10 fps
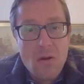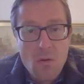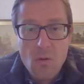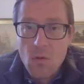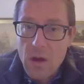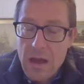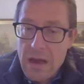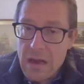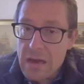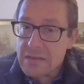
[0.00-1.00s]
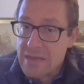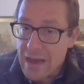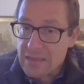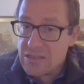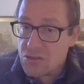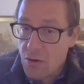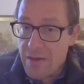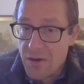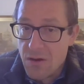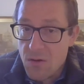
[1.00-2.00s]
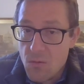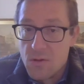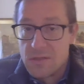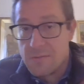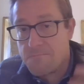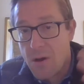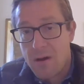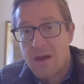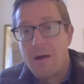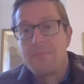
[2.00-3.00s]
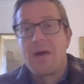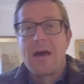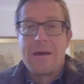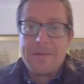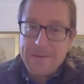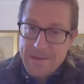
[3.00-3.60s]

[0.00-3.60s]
or taxi driver would park up there.